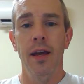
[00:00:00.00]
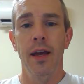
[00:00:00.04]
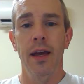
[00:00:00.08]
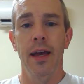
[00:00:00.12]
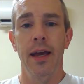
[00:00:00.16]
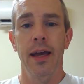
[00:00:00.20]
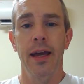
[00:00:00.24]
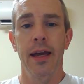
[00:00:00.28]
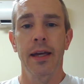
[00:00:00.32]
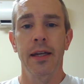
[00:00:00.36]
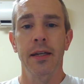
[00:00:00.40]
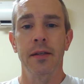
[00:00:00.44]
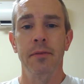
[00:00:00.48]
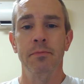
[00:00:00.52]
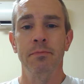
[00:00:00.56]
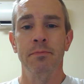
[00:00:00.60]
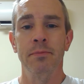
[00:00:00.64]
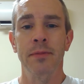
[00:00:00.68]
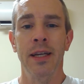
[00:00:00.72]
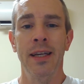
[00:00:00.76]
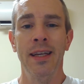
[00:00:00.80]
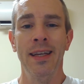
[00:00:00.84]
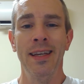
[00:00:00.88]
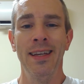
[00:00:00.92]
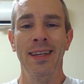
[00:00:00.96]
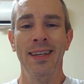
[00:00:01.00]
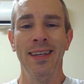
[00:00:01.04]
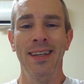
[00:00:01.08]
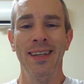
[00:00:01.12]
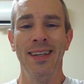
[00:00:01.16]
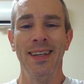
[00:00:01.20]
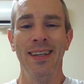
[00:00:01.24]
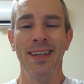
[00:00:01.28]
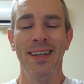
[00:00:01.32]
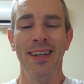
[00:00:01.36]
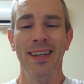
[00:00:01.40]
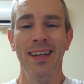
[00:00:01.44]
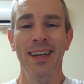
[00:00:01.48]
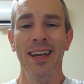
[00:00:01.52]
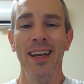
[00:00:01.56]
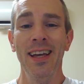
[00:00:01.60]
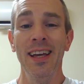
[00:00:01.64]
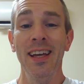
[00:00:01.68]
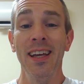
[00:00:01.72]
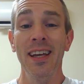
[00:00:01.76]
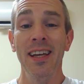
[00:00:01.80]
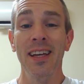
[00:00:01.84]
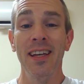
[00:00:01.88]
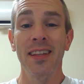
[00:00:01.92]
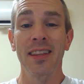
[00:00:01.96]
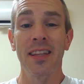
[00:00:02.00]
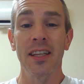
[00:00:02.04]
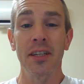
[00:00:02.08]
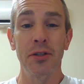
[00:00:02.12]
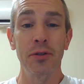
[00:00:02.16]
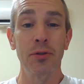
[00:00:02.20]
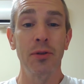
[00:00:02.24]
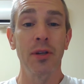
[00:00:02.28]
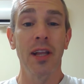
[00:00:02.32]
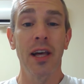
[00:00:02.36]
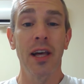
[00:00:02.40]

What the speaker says: And they do a